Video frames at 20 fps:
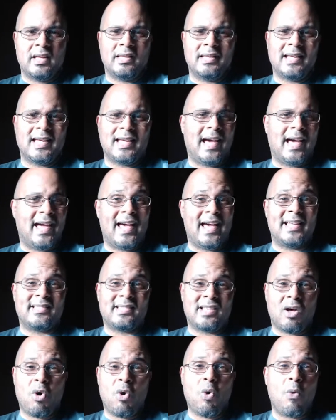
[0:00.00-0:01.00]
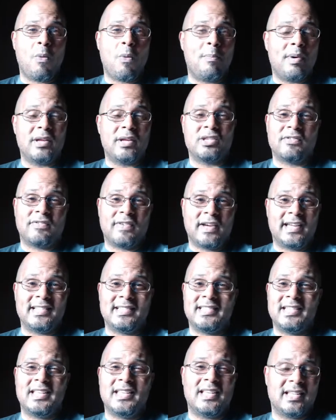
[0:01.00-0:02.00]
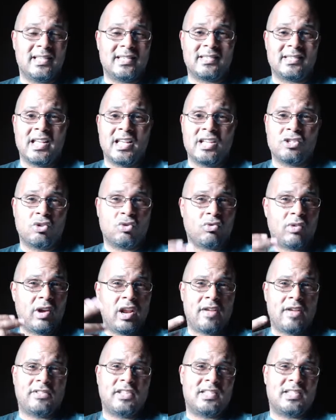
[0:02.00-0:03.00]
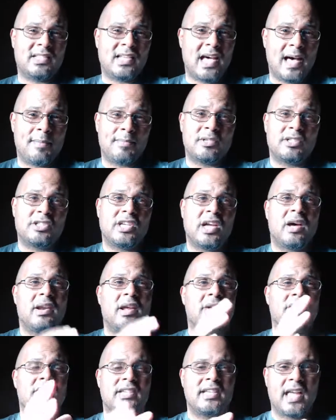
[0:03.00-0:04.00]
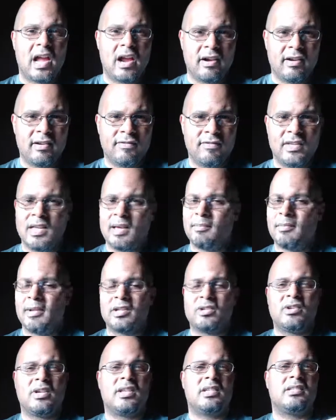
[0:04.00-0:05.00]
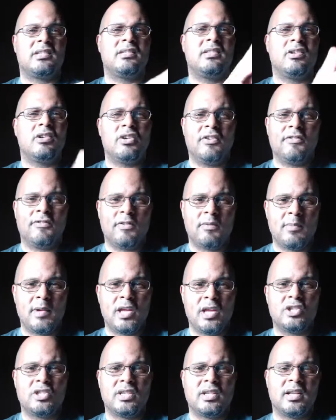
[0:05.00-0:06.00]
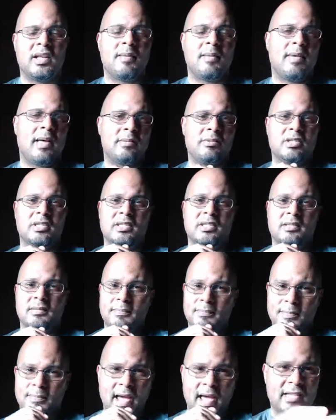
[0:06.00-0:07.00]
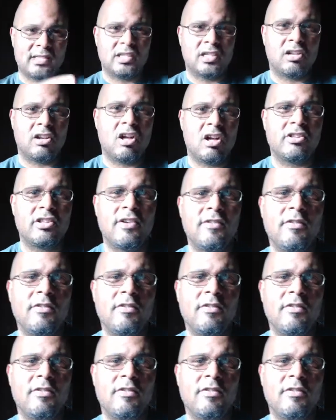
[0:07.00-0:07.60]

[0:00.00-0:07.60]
the guy has a whole bunch of ideas. So right off the top, shout out to Gary Vee. I'm not trying to steal your information. I'm just passing along the